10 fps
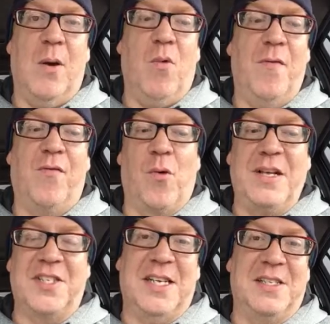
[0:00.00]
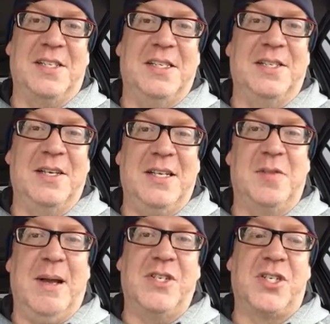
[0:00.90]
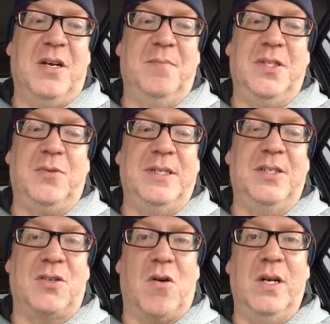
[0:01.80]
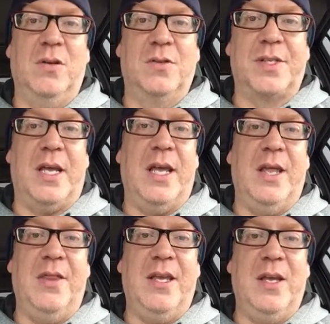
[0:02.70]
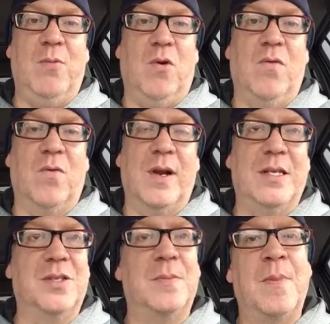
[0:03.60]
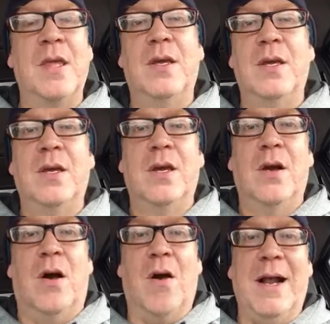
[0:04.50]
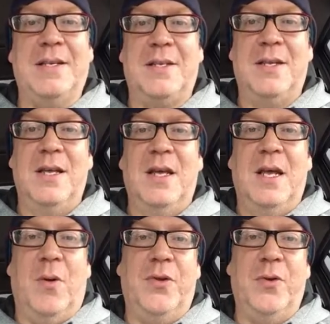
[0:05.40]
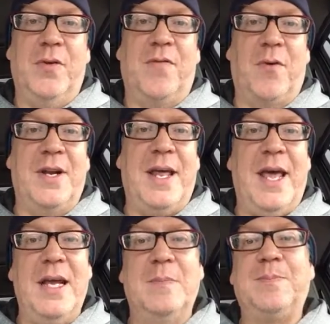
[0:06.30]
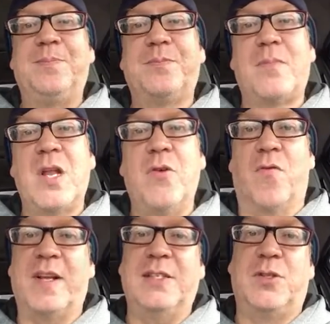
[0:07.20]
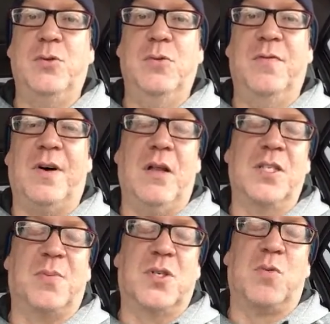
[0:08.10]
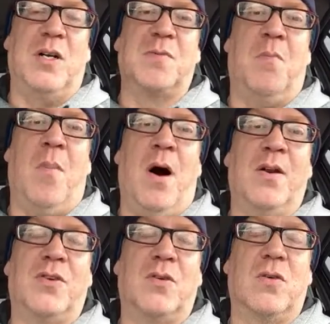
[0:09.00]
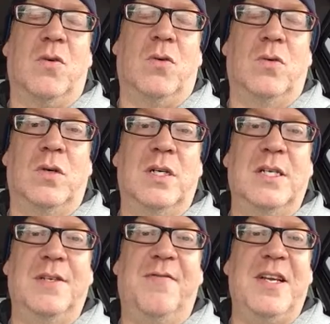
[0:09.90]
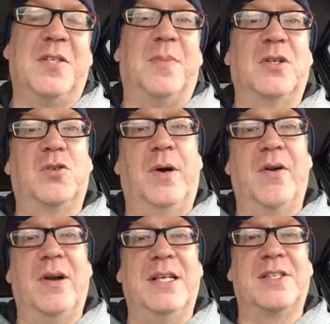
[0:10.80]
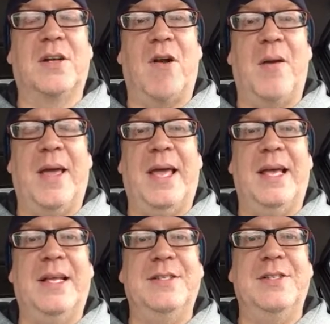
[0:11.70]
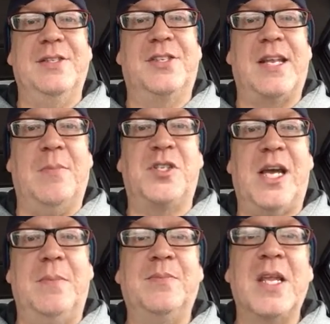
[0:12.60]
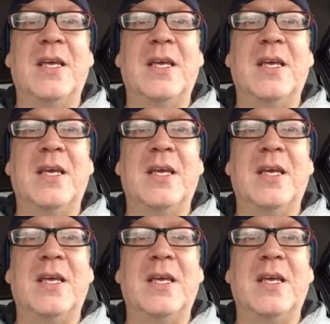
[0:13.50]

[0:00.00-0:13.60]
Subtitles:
at 146 in tonight's matchup between the Tar Heels and the Wolverines. All right, that will do it for today. Don't forget to follow Sports Watch Monitor on Facebook, Twitter, Instagram, and Snapchat.